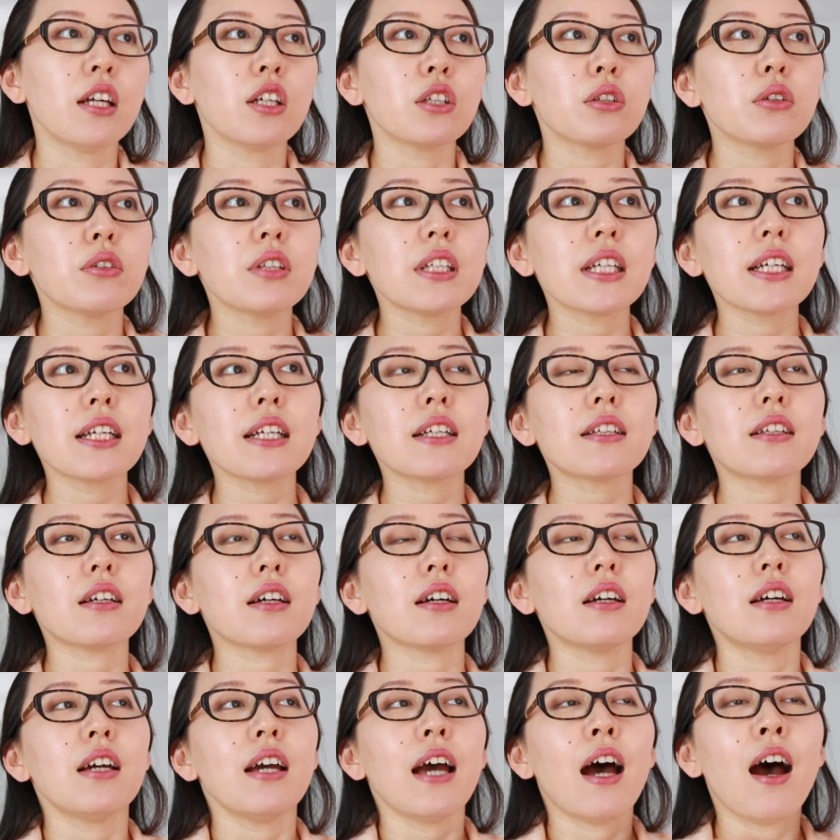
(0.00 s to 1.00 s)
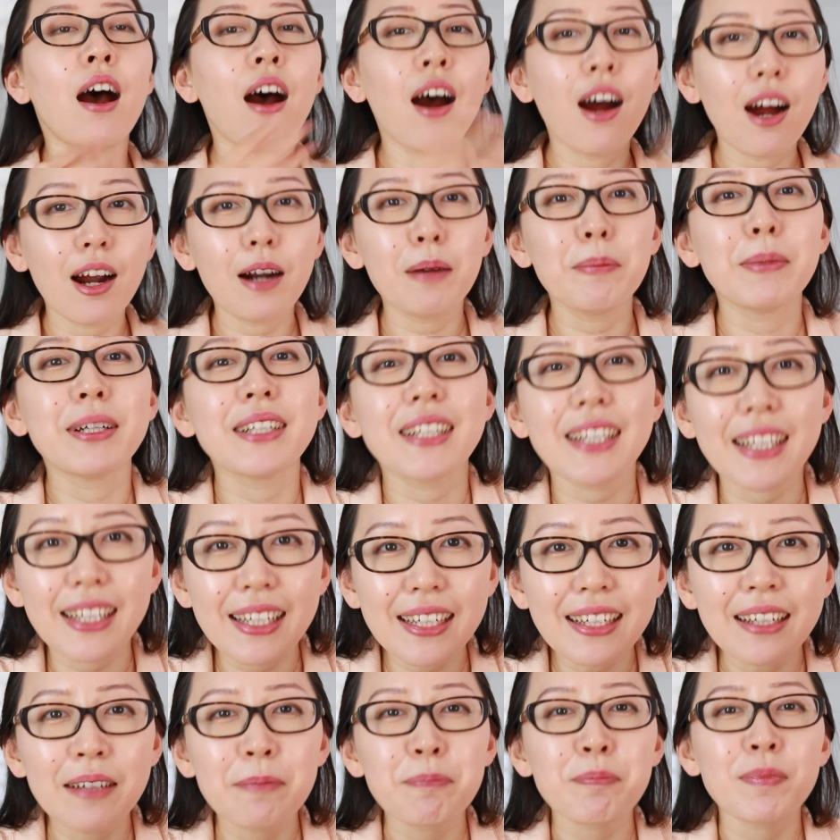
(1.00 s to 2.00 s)
You need
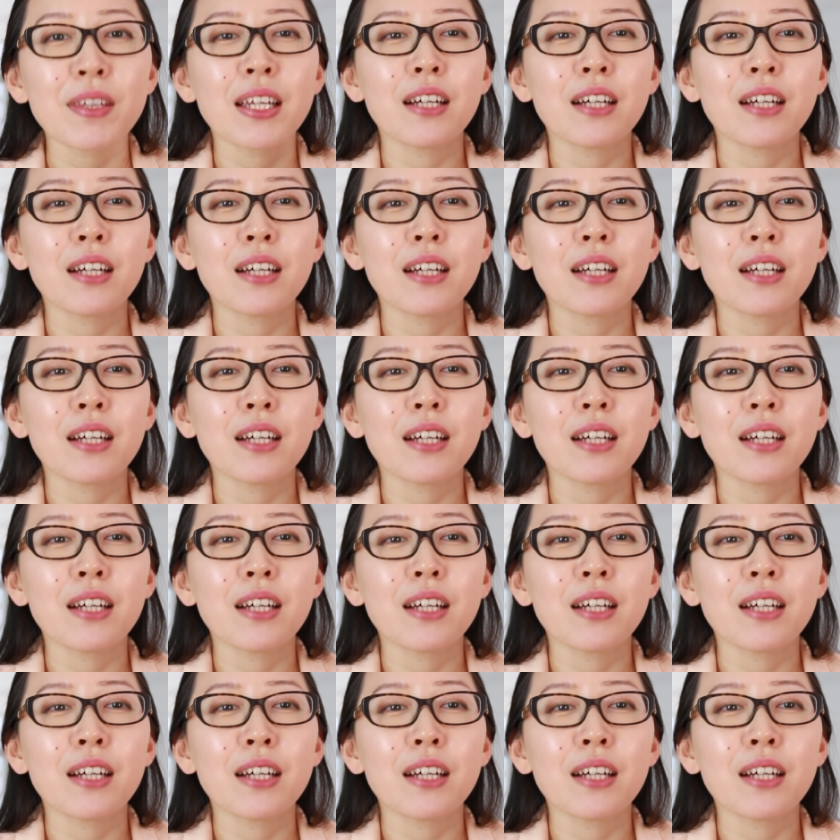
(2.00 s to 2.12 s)
harmony